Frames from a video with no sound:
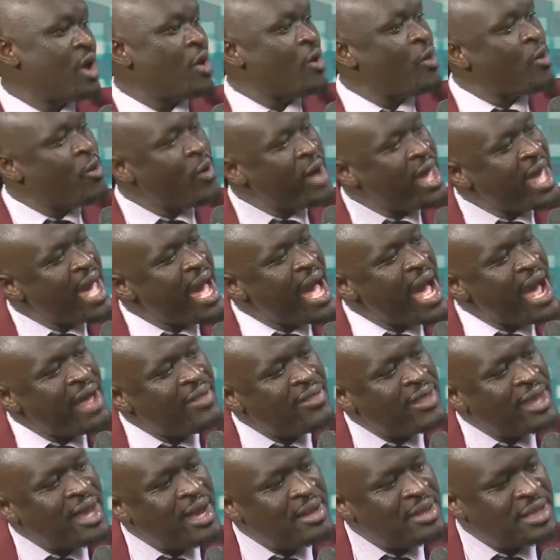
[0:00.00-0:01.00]
Where are
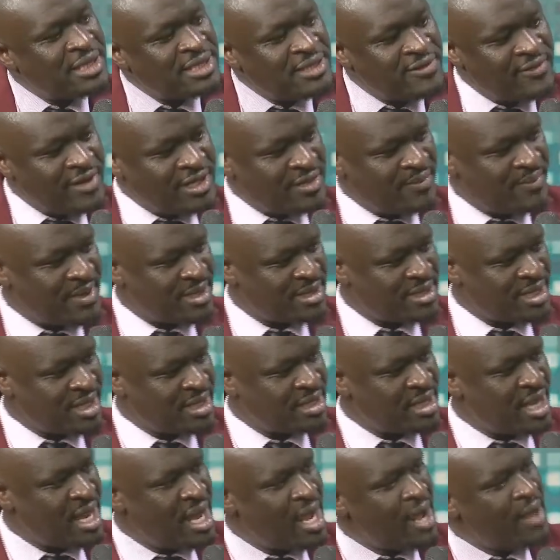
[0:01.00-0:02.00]
the other
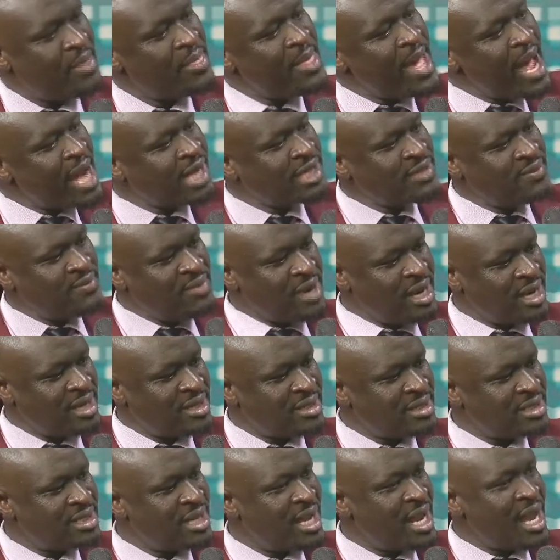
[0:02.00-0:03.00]
70%? That
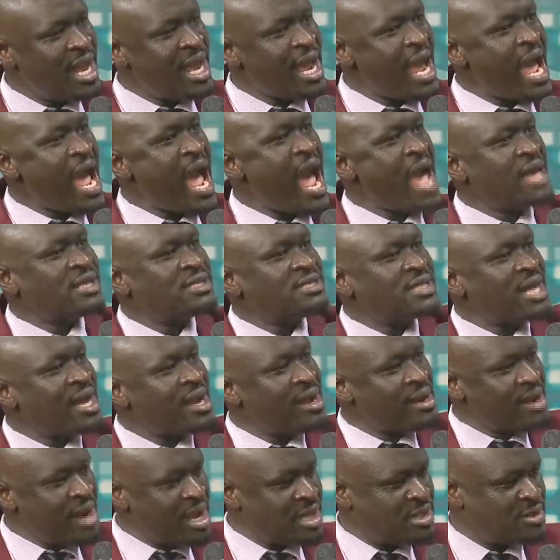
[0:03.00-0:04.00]
means, as a
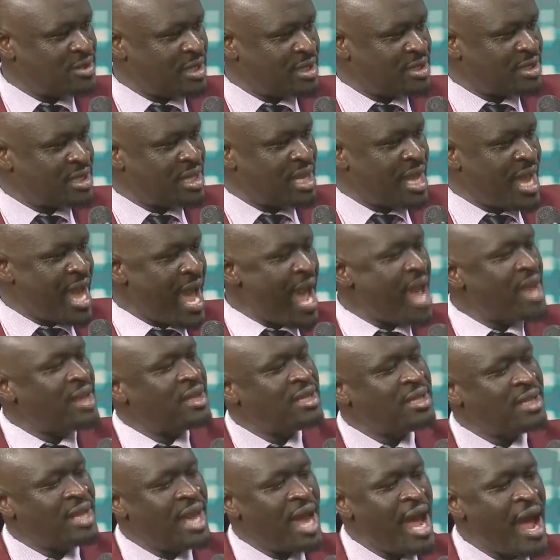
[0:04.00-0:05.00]
graduate,
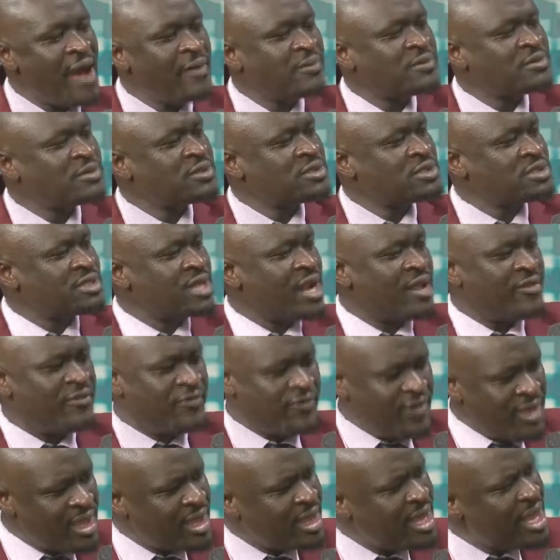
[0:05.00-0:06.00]
I have to start
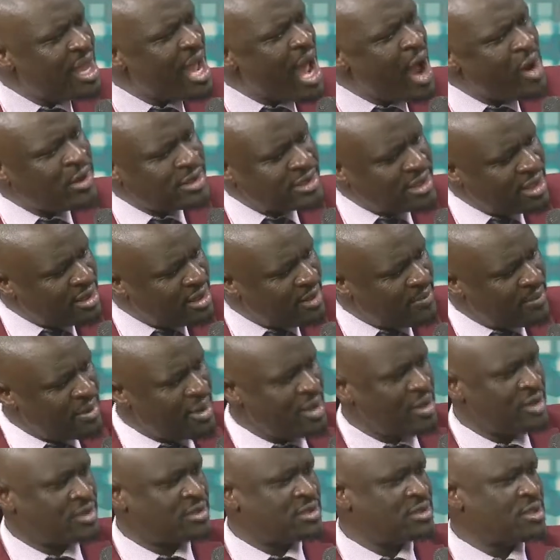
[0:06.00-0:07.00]
thinking outside the
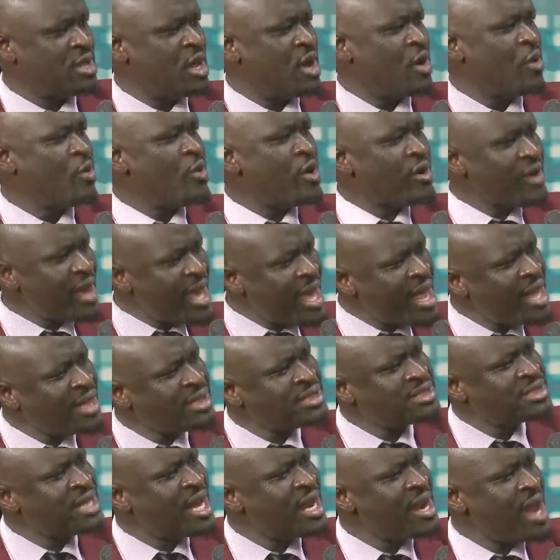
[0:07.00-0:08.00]
box. What
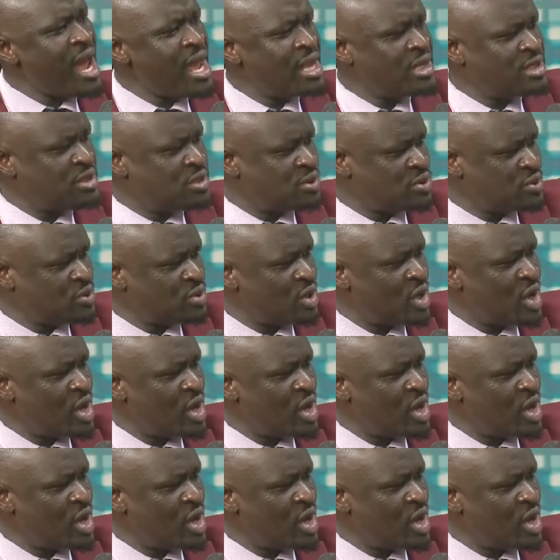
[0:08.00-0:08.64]
else can I do?